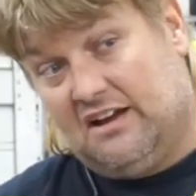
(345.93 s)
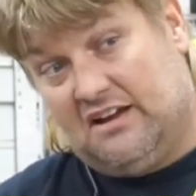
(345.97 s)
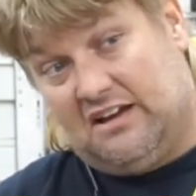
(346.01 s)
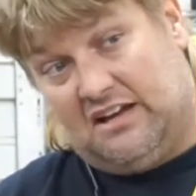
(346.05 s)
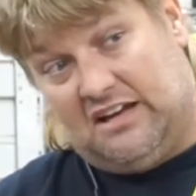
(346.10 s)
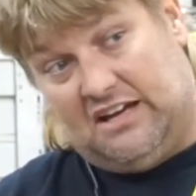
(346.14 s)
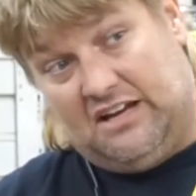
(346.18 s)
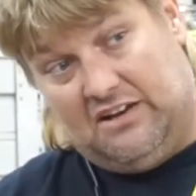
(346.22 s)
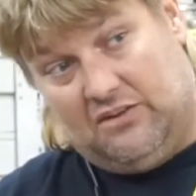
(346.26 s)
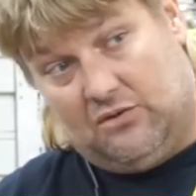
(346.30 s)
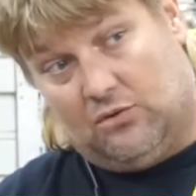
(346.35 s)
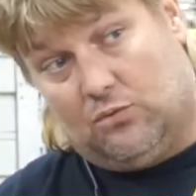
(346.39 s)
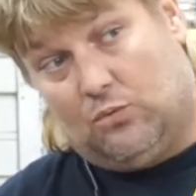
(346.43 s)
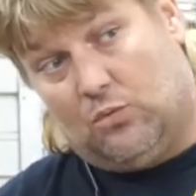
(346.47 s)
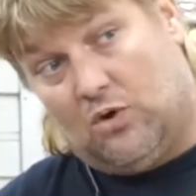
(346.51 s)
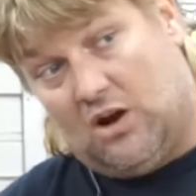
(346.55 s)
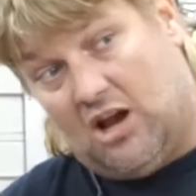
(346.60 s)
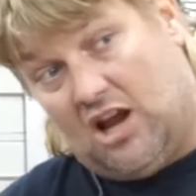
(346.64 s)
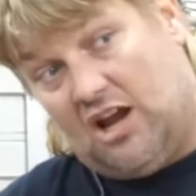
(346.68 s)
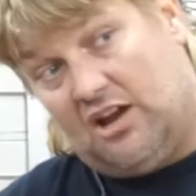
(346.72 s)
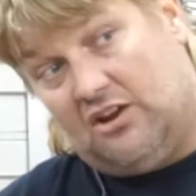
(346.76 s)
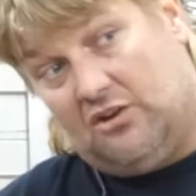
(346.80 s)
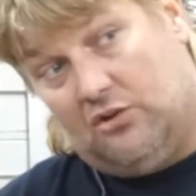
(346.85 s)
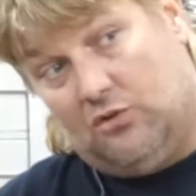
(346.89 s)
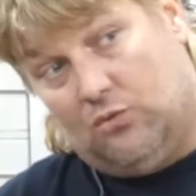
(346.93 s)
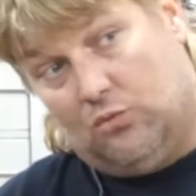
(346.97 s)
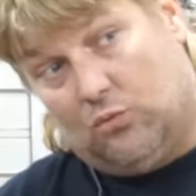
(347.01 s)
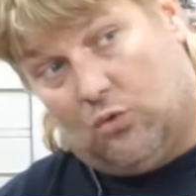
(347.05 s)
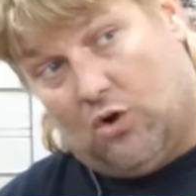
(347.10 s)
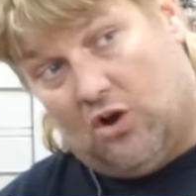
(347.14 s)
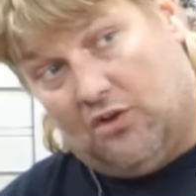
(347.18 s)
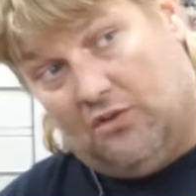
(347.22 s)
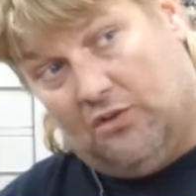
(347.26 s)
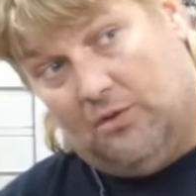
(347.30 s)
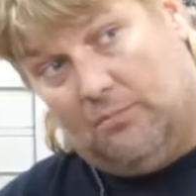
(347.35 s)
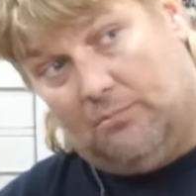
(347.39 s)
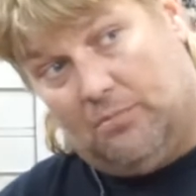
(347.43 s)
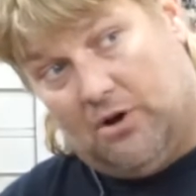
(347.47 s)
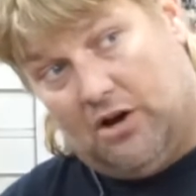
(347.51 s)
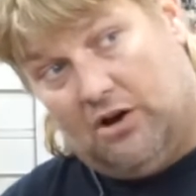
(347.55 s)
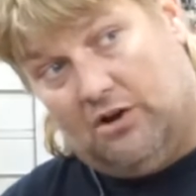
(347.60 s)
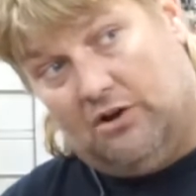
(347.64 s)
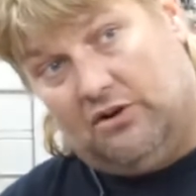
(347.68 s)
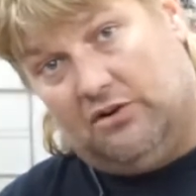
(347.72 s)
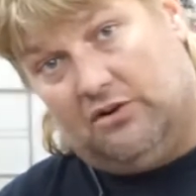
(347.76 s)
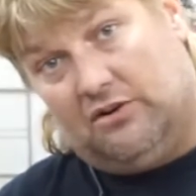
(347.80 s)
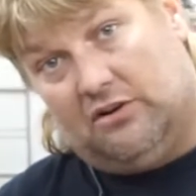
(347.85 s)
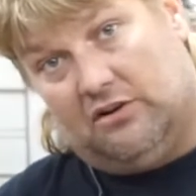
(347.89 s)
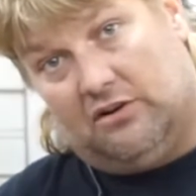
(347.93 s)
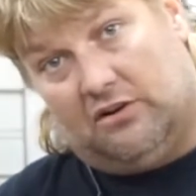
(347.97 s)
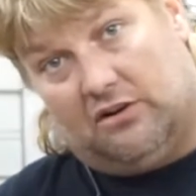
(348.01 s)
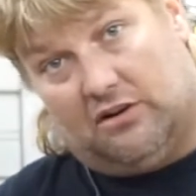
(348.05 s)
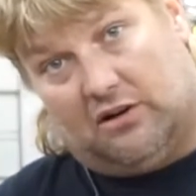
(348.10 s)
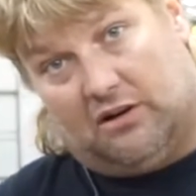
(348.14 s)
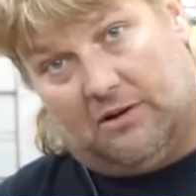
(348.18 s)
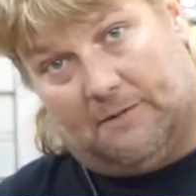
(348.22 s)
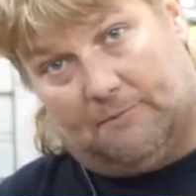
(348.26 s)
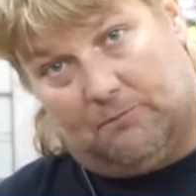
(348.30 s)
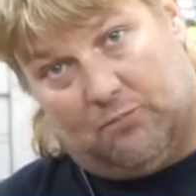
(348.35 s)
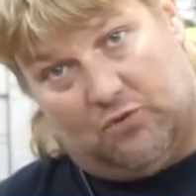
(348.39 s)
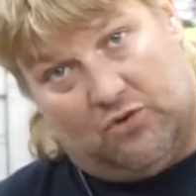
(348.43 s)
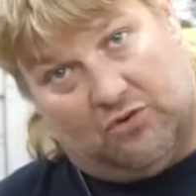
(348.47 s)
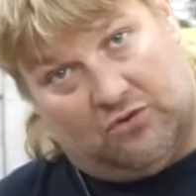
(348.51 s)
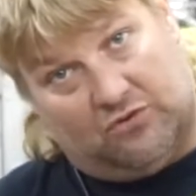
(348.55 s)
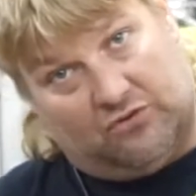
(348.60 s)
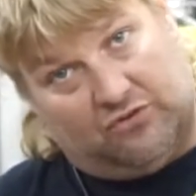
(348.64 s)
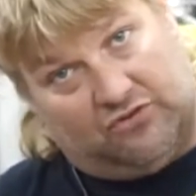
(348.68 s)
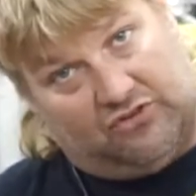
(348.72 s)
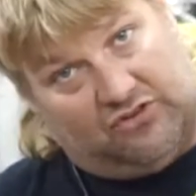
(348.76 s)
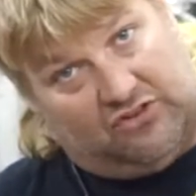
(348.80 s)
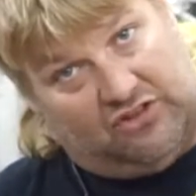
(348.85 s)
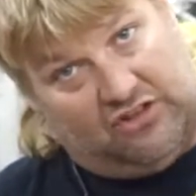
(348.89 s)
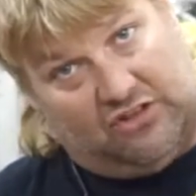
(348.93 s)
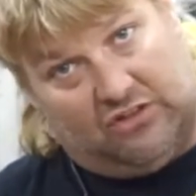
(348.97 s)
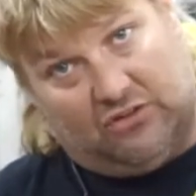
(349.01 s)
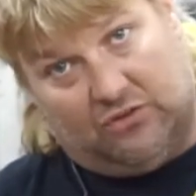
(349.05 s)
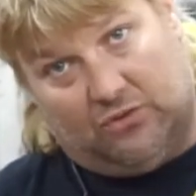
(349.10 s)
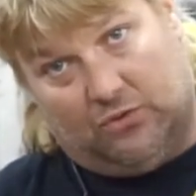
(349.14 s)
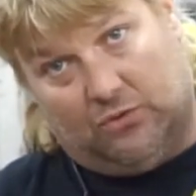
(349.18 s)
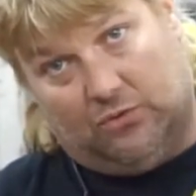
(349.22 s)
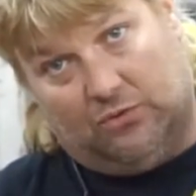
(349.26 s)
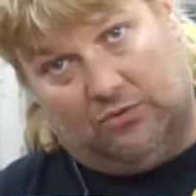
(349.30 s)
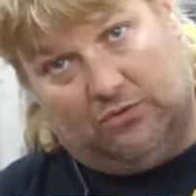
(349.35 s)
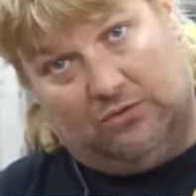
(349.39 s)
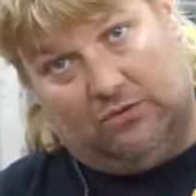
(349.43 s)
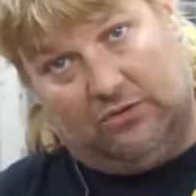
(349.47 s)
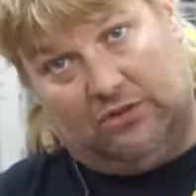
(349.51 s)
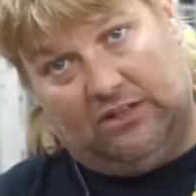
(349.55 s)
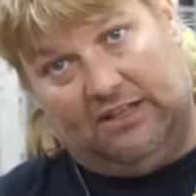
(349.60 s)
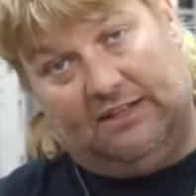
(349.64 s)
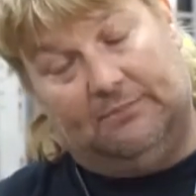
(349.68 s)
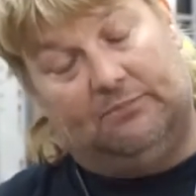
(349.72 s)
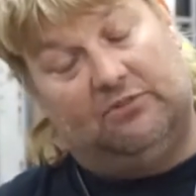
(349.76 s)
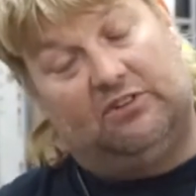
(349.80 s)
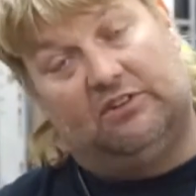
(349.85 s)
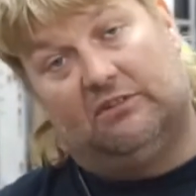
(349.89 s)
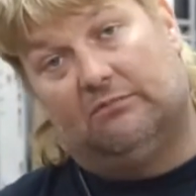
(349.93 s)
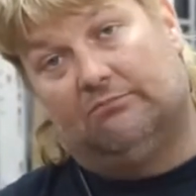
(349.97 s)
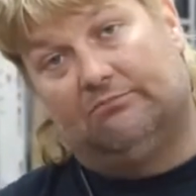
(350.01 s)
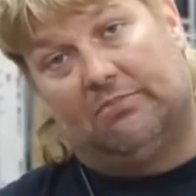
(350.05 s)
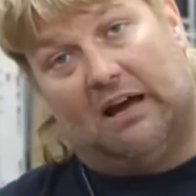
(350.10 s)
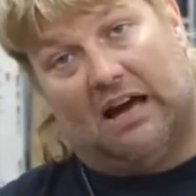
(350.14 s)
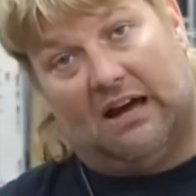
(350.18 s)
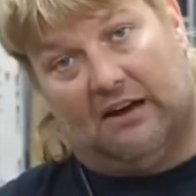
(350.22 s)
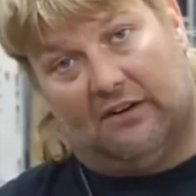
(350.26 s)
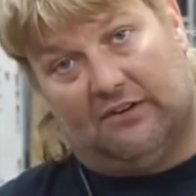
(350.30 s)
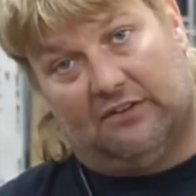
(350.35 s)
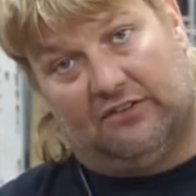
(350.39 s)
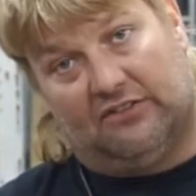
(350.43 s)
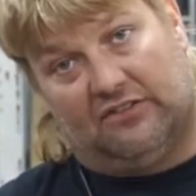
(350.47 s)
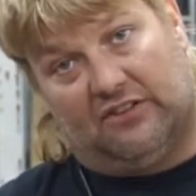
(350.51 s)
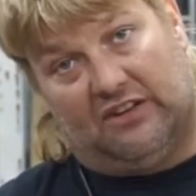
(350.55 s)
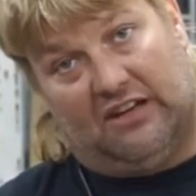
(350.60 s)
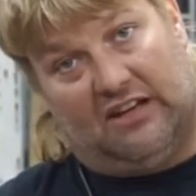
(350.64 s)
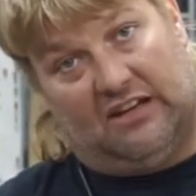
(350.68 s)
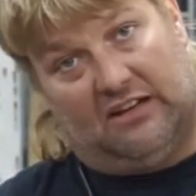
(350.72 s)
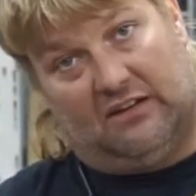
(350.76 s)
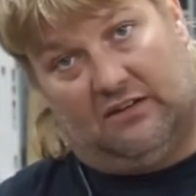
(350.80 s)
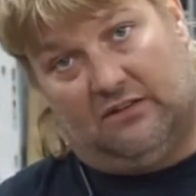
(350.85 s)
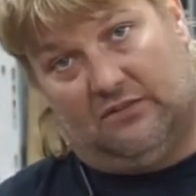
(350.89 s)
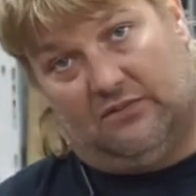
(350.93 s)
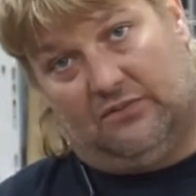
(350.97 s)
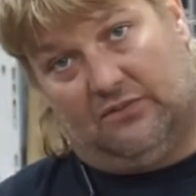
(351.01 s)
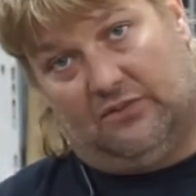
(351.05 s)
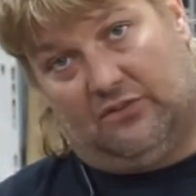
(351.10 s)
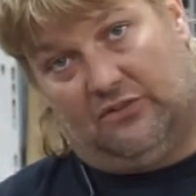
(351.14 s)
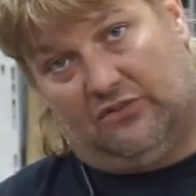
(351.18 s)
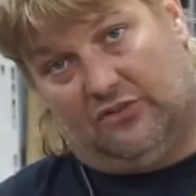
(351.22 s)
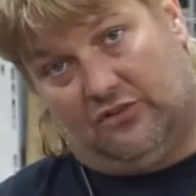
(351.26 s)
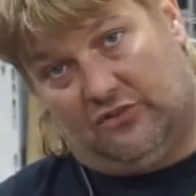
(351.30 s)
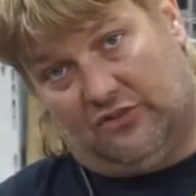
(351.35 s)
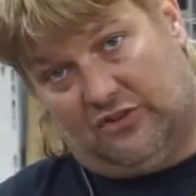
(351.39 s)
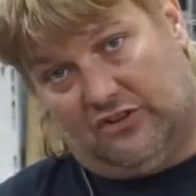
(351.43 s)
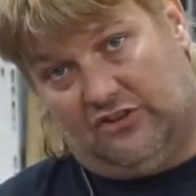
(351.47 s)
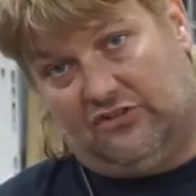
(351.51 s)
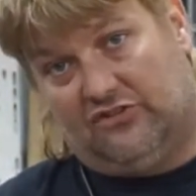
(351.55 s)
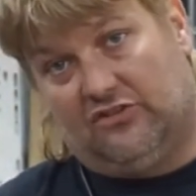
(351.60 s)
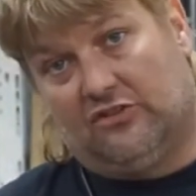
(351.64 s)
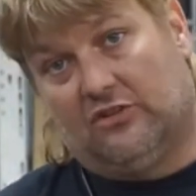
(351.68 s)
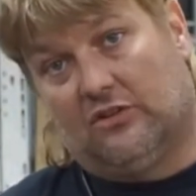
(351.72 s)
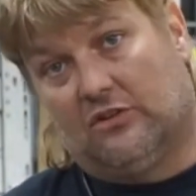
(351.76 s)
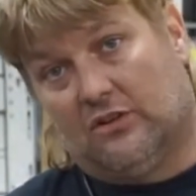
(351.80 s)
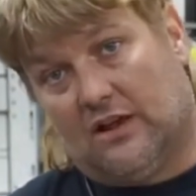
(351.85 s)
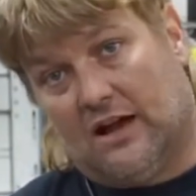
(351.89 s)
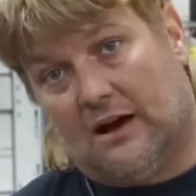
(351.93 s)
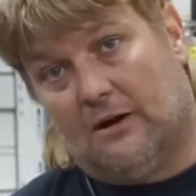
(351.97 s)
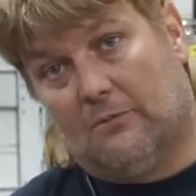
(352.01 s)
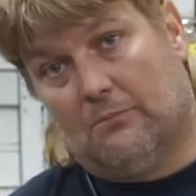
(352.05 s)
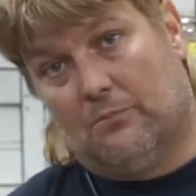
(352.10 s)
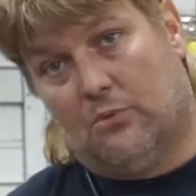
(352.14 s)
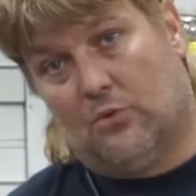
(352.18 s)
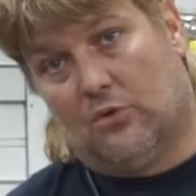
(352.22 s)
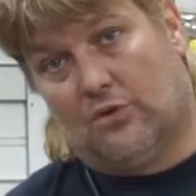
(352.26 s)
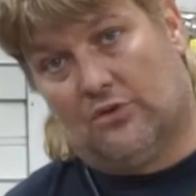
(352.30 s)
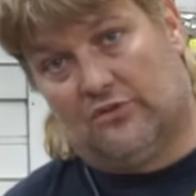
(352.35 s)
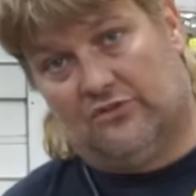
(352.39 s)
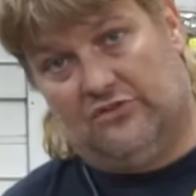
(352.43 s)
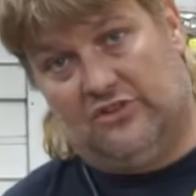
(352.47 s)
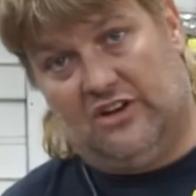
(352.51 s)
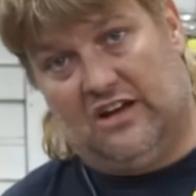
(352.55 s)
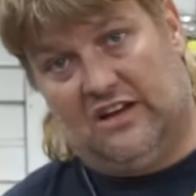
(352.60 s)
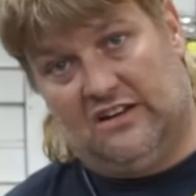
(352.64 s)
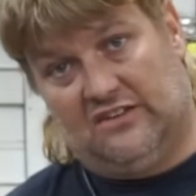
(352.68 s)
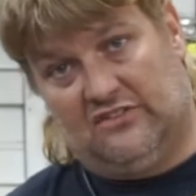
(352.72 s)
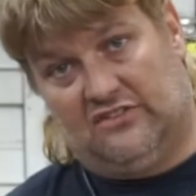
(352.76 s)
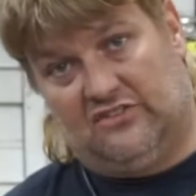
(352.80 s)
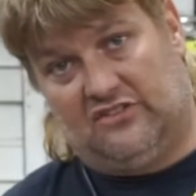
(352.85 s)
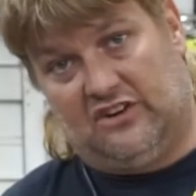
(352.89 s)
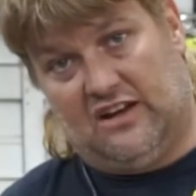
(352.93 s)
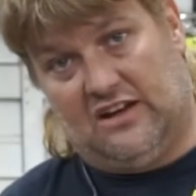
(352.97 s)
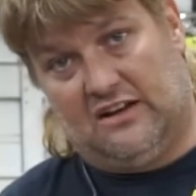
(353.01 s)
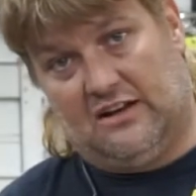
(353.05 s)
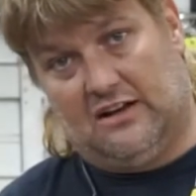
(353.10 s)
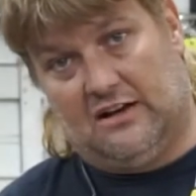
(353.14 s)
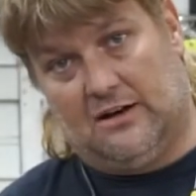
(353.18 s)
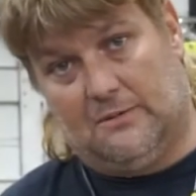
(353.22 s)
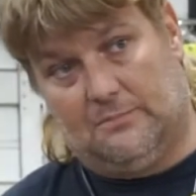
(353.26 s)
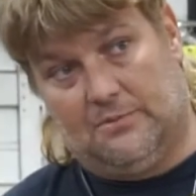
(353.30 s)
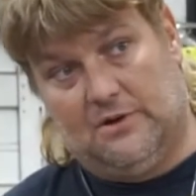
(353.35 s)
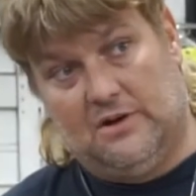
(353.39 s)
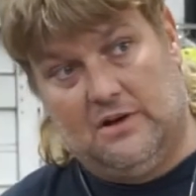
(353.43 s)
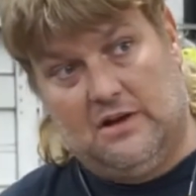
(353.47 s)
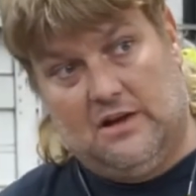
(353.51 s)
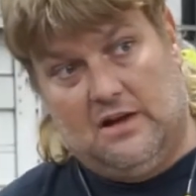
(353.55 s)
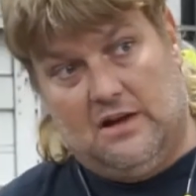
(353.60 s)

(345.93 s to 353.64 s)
Either way you run the boat, you're still leaps and bounds ahead of a traditional outboard jet setup.